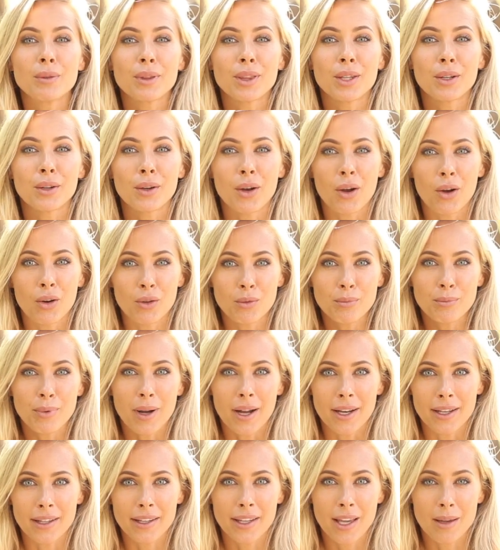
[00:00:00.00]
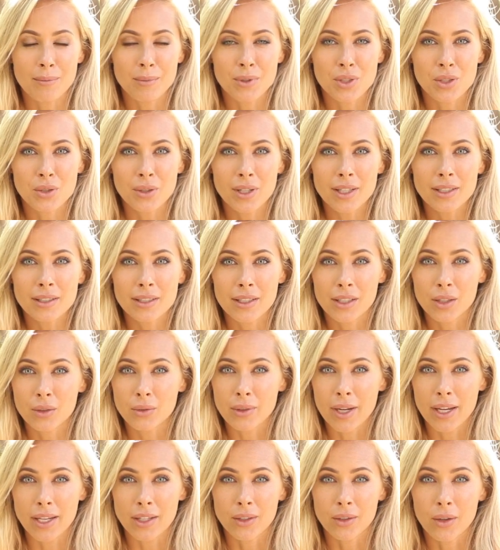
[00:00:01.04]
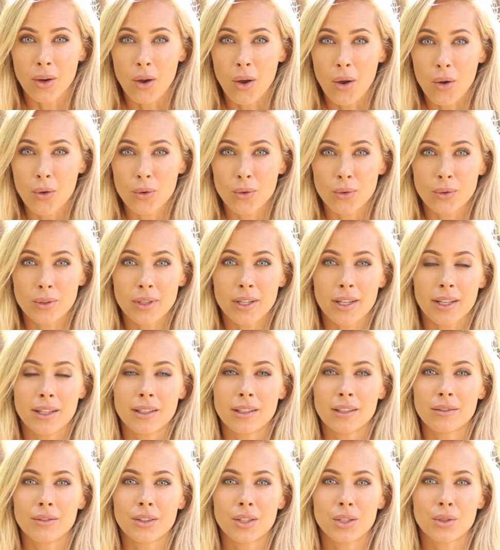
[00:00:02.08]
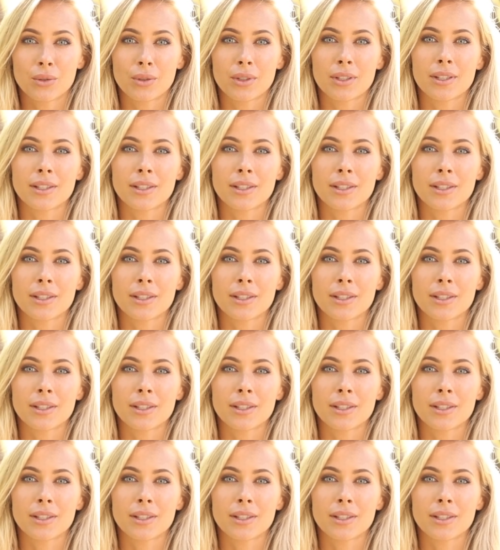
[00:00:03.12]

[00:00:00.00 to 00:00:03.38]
with your own body chemistry to create your own individual